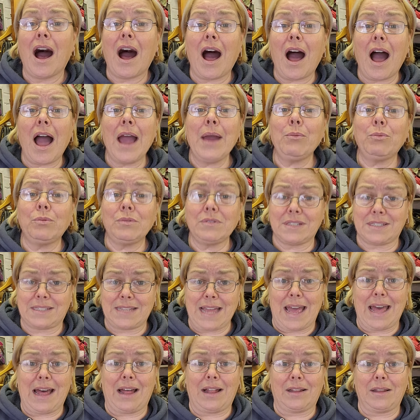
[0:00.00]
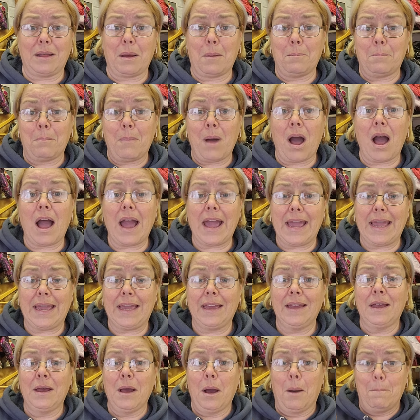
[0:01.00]
I will sell my
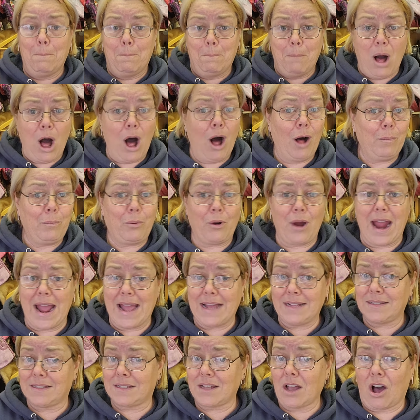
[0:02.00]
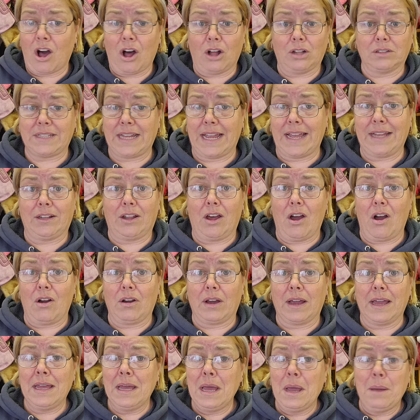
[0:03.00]
mall brands all day long.